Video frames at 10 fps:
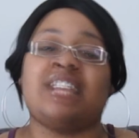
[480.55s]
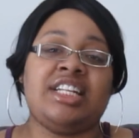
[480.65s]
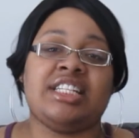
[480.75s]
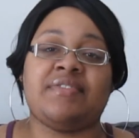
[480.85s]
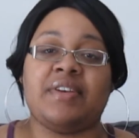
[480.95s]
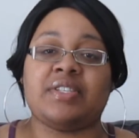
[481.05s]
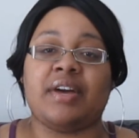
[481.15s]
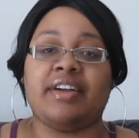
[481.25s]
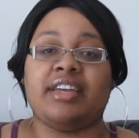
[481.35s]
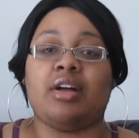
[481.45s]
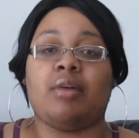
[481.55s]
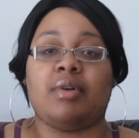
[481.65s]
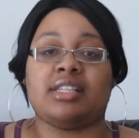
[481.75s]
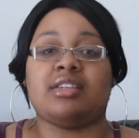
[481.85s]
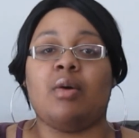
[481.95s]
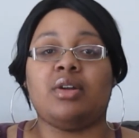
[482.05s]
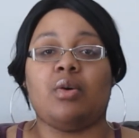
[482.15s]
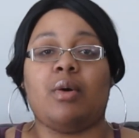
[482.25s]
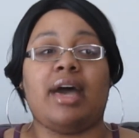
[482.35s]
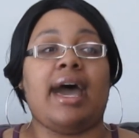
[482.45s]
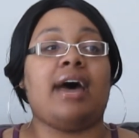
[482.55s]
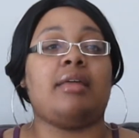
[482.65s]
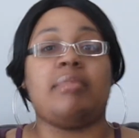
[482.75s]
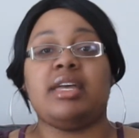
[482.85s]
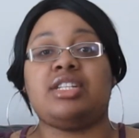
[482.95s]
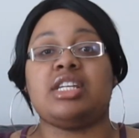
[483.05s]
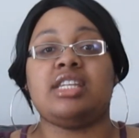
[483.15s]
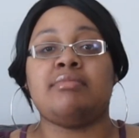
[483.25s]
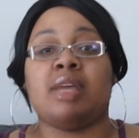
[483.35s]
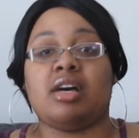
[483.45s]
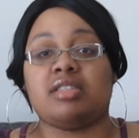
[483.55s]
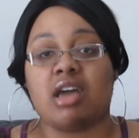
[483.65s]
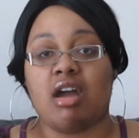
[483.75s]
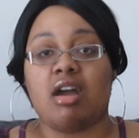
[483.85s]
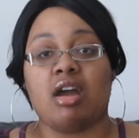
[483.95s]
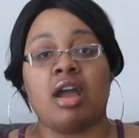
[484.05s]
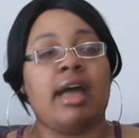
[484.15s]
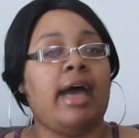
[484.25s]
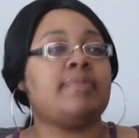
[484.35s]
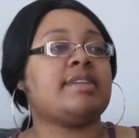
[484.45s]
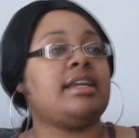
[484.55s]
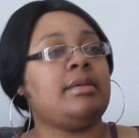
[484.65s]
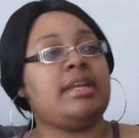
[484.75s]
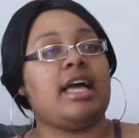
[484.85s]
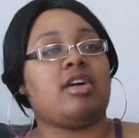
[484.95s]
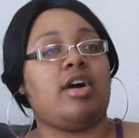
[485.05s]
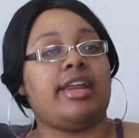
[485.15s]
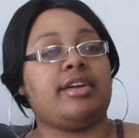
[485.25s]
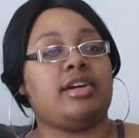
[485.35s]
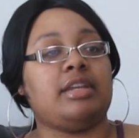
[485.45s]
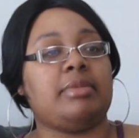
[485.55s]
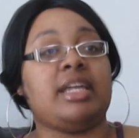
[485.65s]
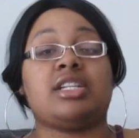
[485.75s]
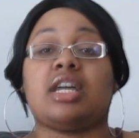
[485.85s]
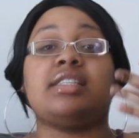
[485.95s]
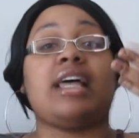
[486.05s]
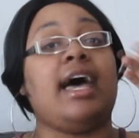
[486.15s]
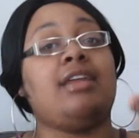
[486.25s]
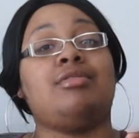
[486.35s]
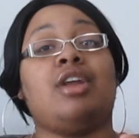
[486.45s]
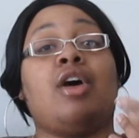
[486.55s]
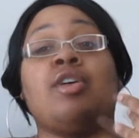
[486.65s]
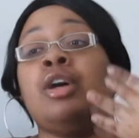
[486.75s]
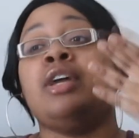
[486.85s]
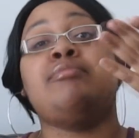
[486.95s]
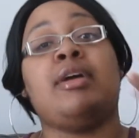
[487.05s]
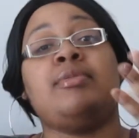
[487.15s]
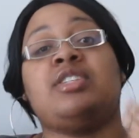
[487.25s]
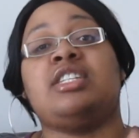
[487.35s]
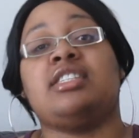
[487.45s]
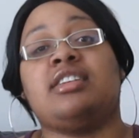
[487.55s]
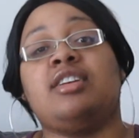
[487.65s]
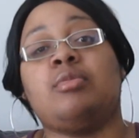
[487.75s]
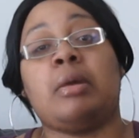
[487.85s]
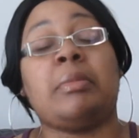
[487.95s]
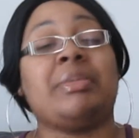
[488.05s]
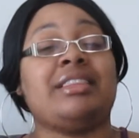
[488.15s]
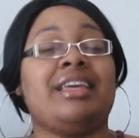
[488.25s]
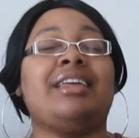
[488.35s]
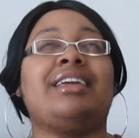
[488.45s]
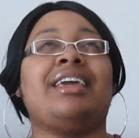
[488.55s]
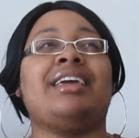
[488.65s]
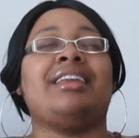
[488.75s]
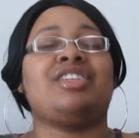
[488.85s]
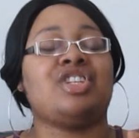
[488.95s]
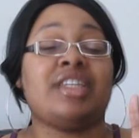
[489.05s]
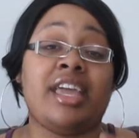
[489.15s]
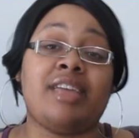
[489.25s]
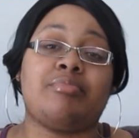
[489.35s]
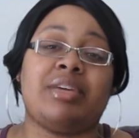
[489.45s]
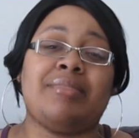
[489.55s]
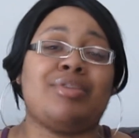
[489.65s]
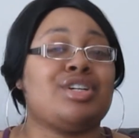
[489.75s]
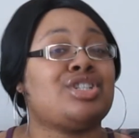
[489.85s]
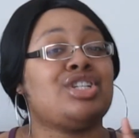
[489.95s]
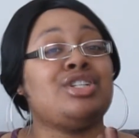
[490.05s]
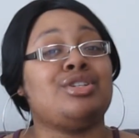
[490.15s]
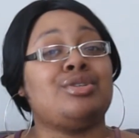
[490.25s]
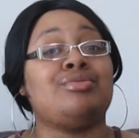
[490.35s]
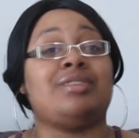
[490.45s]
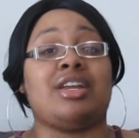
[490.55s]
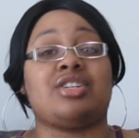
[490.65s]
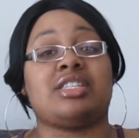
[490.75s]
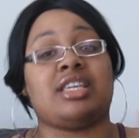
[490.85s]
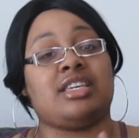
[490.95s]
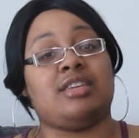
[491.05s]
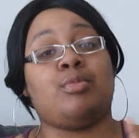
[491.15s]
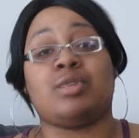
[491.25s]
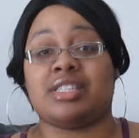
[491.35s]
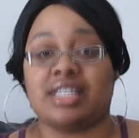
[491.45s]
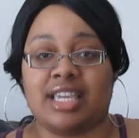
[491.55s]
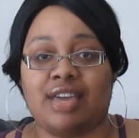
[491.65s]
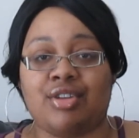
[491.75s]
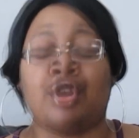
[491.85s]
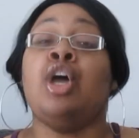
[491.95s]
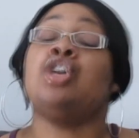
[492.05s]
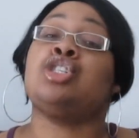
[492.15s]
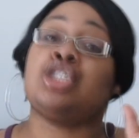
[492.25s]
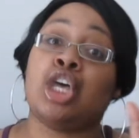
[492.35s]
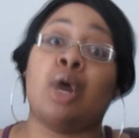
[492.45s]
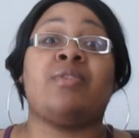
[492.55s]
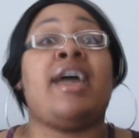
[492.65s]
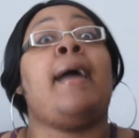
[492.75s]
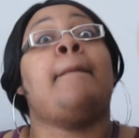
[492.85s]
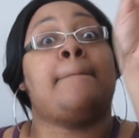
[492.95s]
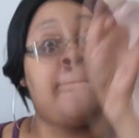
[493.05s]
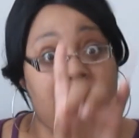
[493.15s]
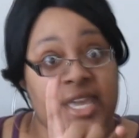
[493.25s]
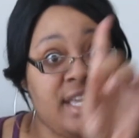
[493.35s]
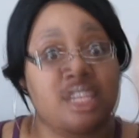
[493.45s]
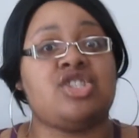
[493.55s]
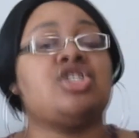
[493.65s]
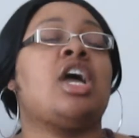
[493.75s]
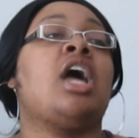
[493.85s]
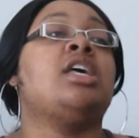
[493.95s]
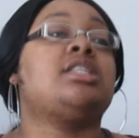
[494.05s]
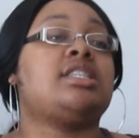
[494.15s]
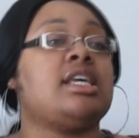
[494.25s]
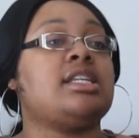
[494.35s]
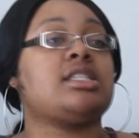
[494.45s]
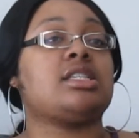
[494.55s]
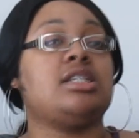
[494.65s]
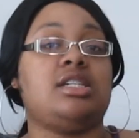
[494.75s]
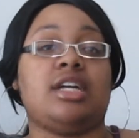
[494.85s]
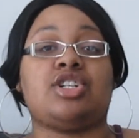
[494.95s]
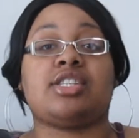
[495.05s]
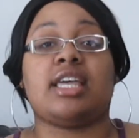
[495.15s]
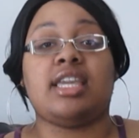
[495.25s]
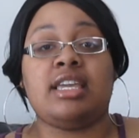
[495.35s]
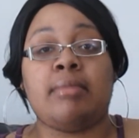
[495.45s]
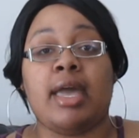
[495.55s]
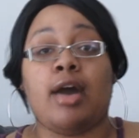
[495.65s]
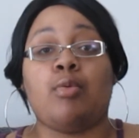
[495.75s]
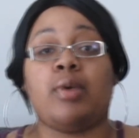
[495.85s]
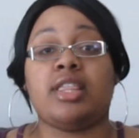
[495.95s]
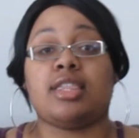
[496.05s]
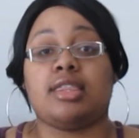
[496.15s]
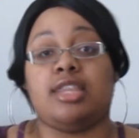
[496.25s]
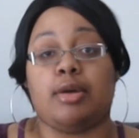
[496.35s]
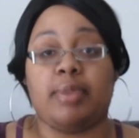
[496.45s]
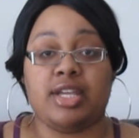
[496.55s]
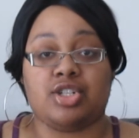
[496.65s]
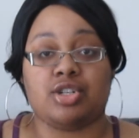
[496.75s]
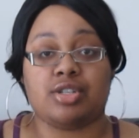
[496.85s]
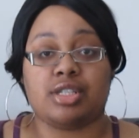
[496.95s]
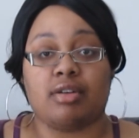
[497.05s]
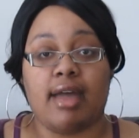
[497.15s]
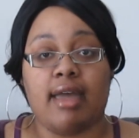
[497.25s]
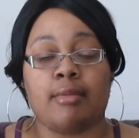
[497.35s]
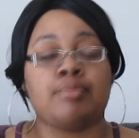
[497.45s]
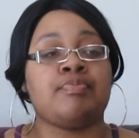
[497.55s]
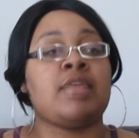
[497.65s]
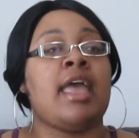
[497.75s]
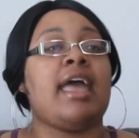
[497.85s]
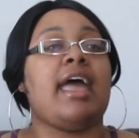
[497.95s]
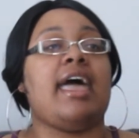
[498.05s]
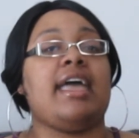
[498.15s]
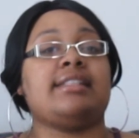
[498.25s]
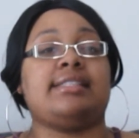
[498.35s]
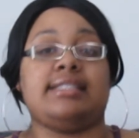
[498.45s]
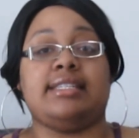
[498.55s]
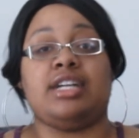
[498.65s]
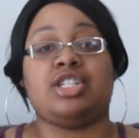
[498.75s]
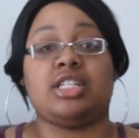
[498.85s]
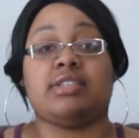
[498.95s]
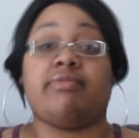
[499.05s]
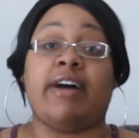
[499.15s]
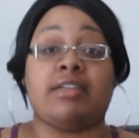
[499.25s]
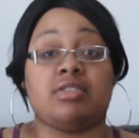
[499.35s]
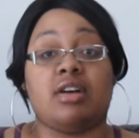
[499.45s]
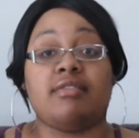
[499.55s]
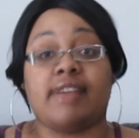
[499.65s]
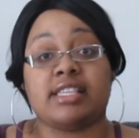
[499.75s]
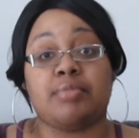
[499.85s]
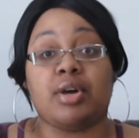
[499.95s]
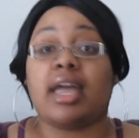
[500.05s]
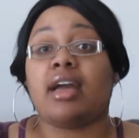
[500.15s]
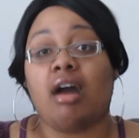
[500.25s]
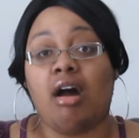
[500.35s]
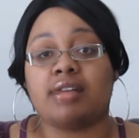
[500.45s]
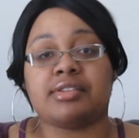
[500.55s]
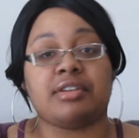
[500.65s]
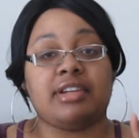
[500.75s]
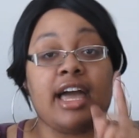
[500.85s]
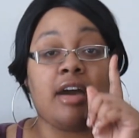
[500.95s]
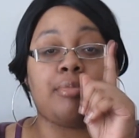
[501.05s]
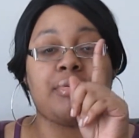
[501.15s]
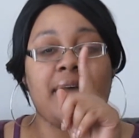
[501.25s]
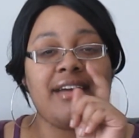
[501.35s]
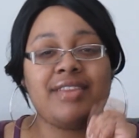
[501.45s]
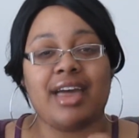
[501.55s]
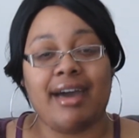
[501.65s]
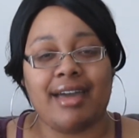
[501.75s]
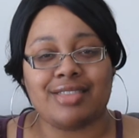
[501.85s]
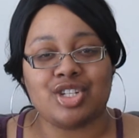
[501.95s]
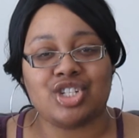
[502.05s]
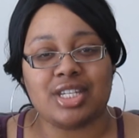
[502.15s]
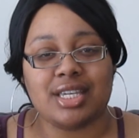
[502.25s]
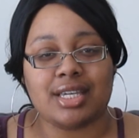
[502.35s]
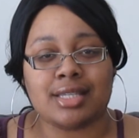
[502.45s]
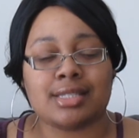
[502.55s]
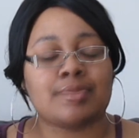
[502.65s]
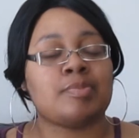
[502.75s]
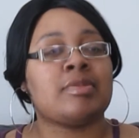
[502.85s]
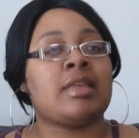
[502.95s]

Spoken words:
Dutchess fills her in on what's going on, how the bitch emailed her. I'm sorry, let me not call that girl a bitch, because I don't know. Maybe she's a good woman. But then again, she can't be, because she knew Dutchess and him were together. So that bitch sent Dutchess an email with their pictures, okay? And Dutchess found her on Facebook and called her, like a private eye that she is.